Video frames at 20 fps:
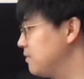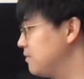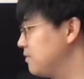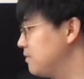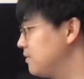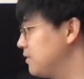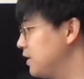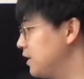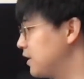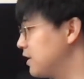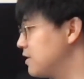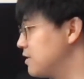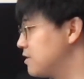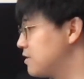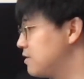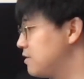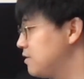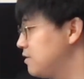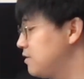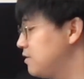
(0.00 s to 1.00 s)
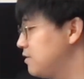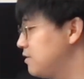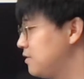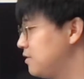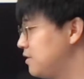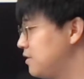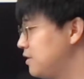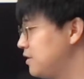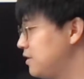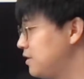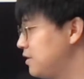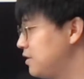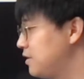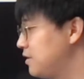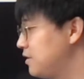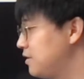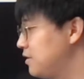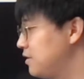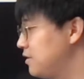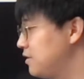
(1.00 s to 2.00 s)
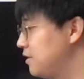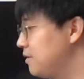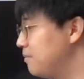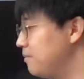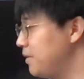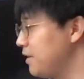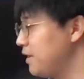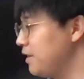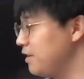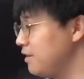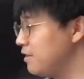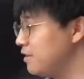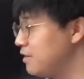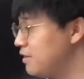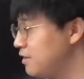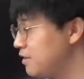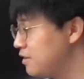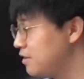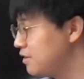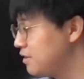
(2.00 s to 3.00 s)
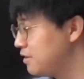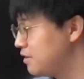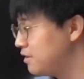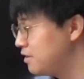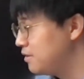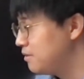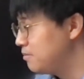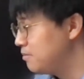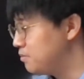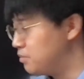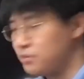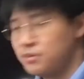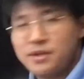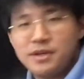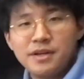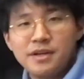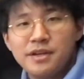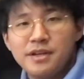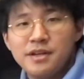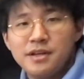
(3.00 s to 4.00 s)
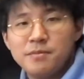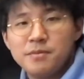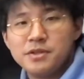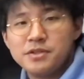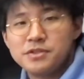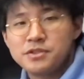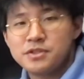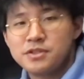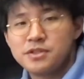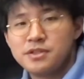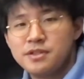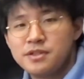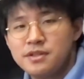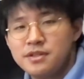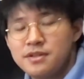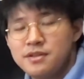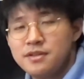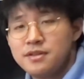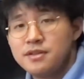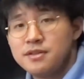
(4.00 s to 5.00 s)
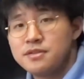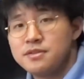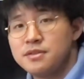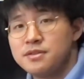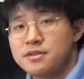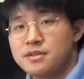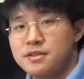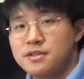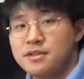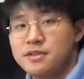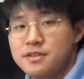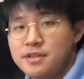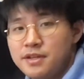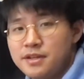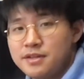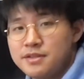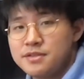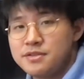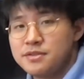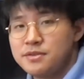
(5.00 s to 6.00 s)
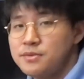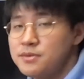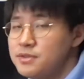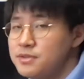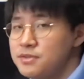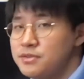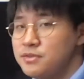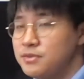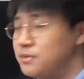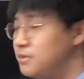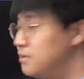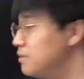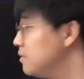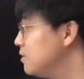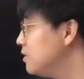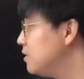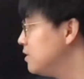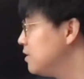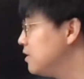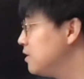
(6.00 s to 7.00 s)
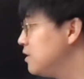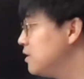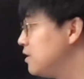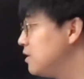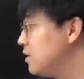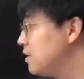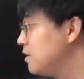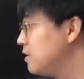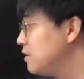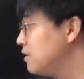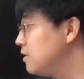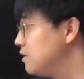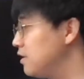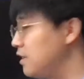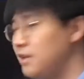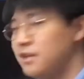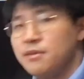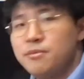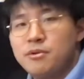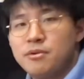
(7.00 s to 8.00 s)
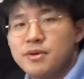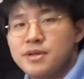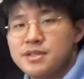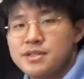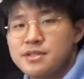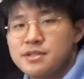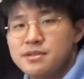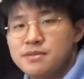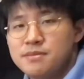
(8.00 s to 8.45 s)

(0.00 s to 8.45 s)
I guess, the main booting image. So it's gonna take us into the AWS